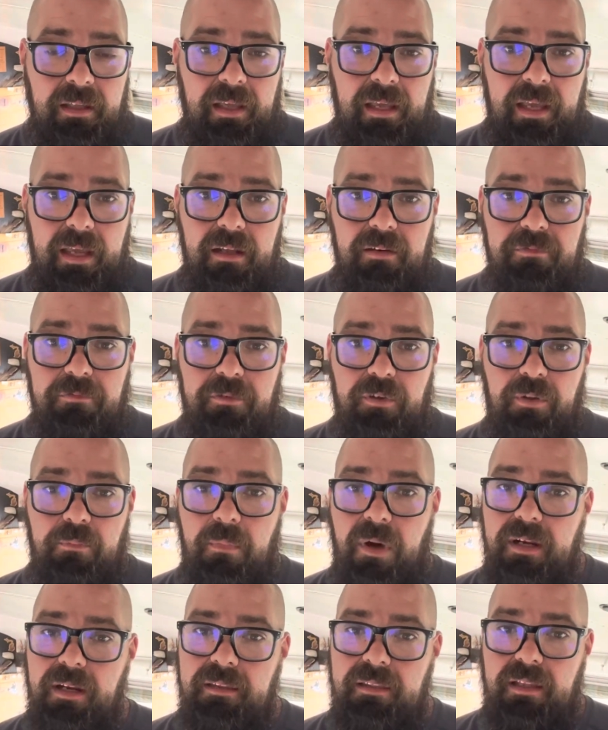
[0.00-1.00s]
And for the
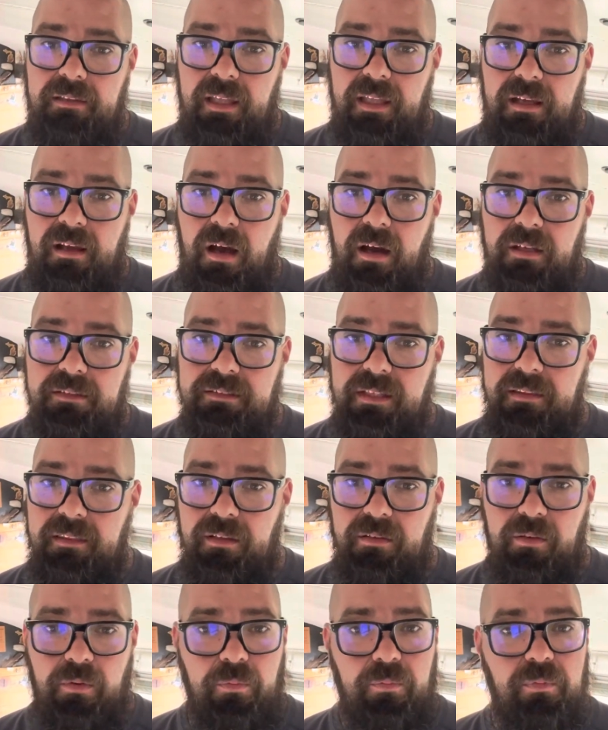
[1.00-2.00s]
money that they cost, I
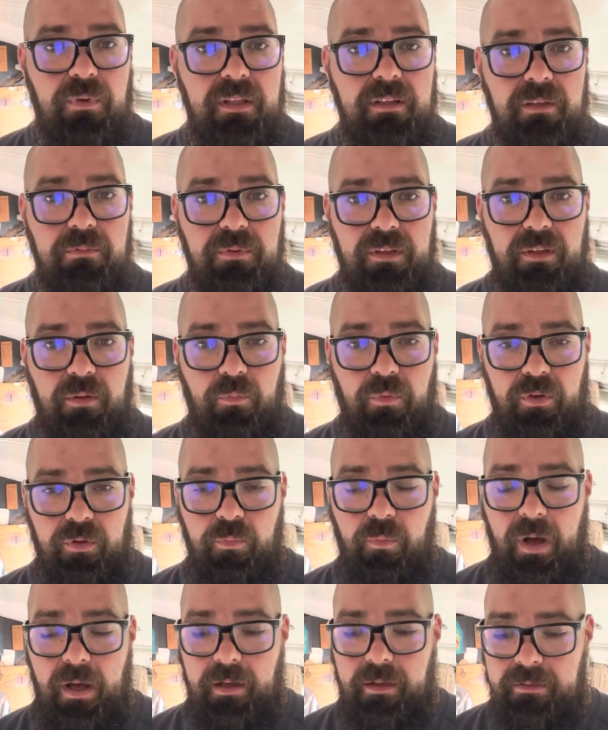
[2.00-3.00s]
think they're really, really
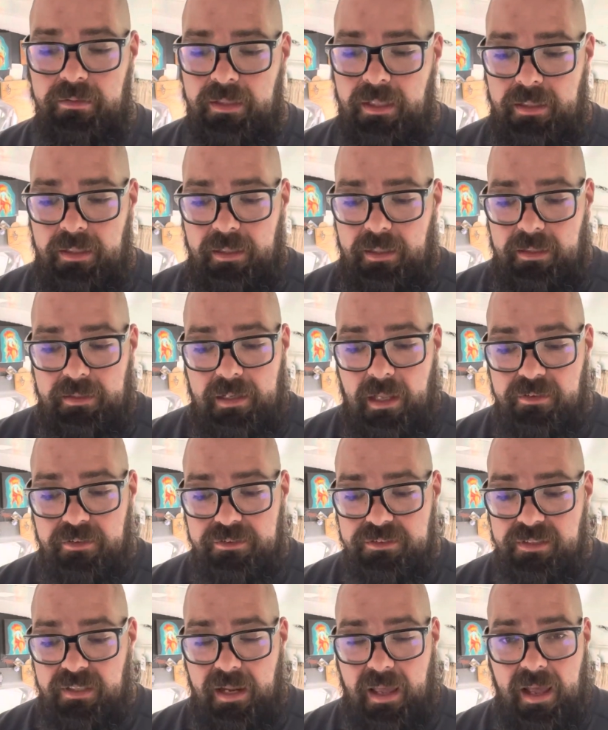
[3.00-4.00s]
worthwhile. Now,
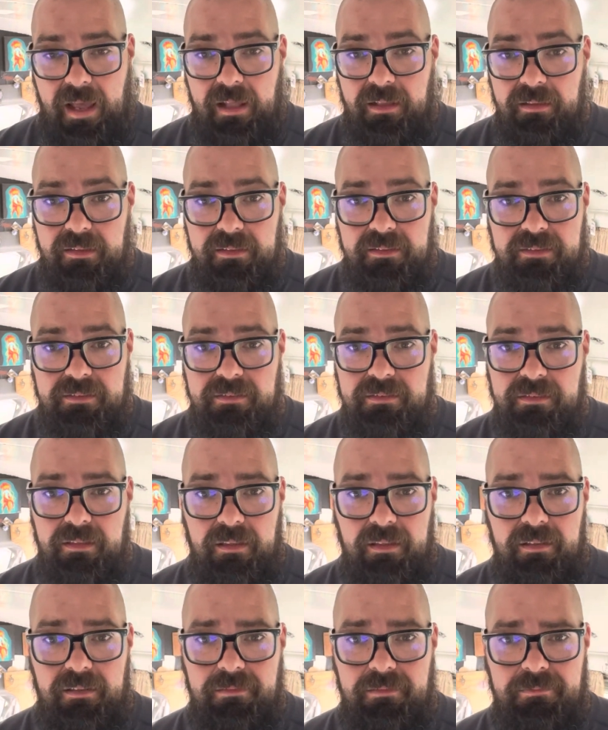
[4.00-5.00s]
there's an Atlas
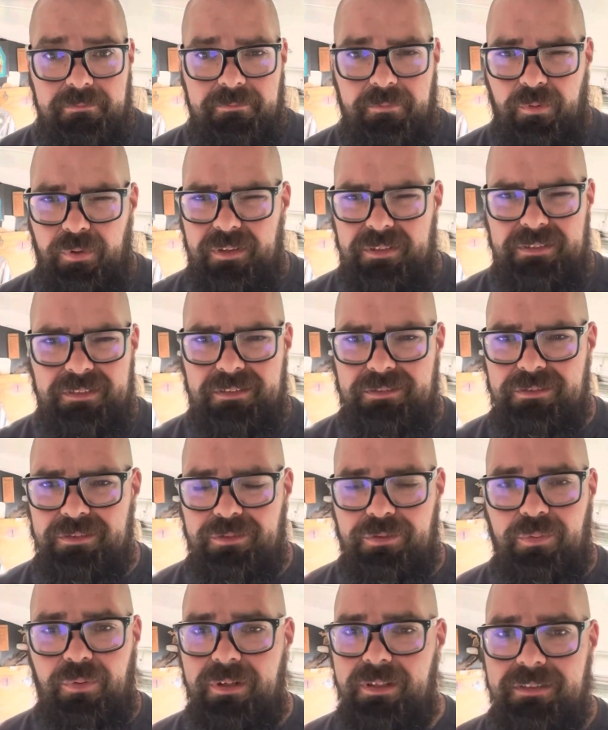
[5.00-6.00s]
46 or
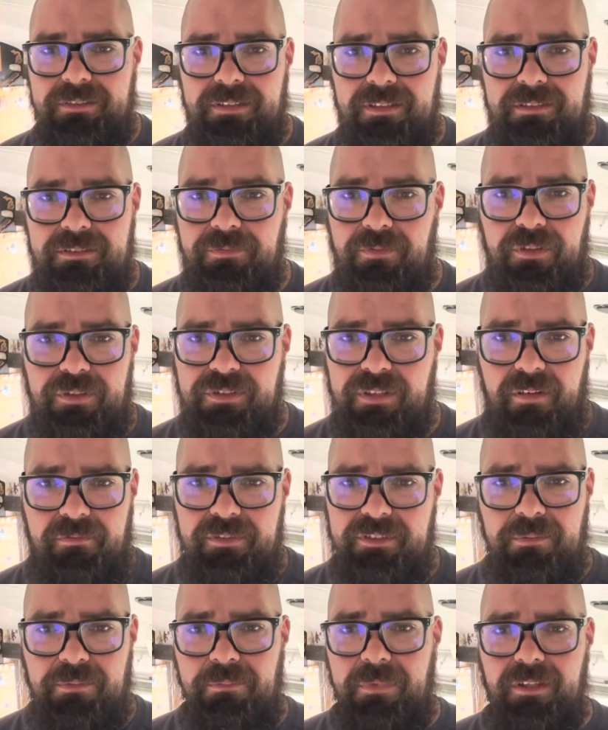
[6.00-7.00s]
26 version of it.
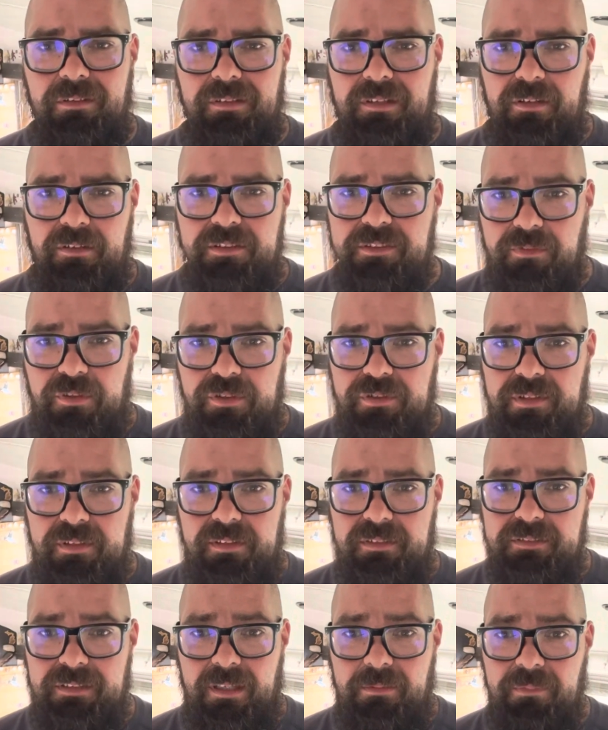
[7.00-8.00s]
It's a military's version,
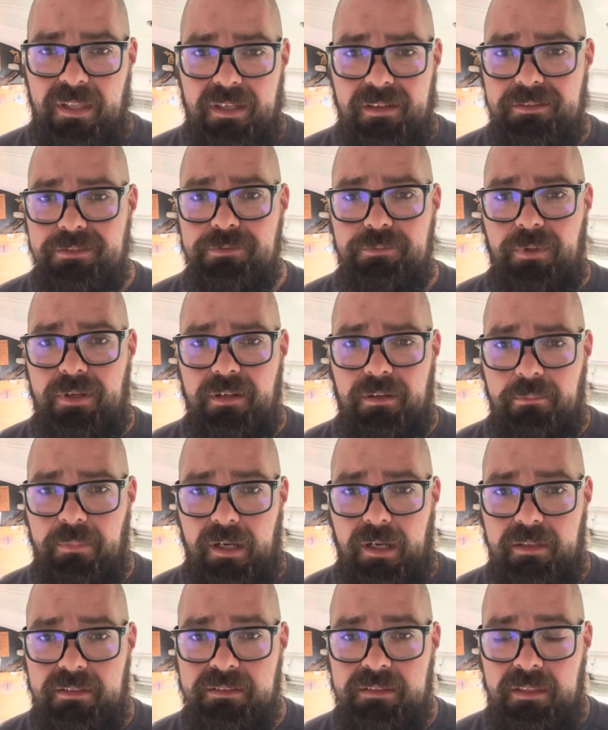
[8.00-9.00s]
the same thing. It's
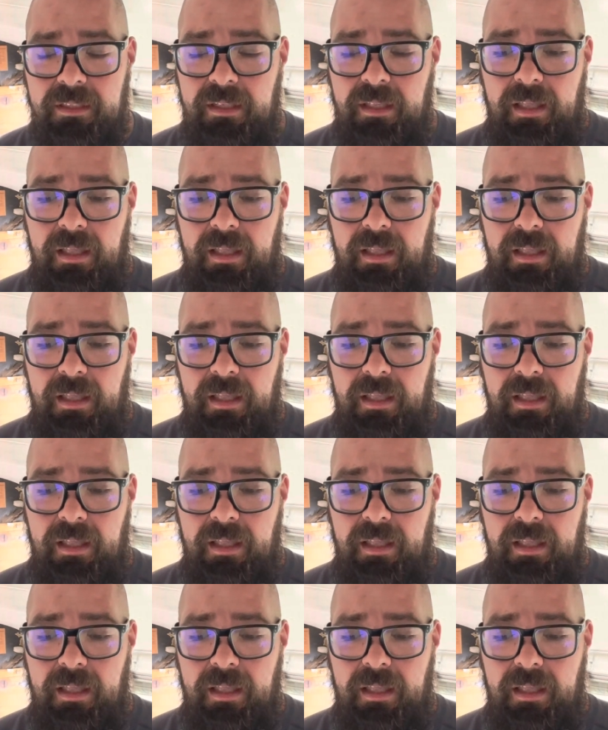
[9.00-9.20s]
$300.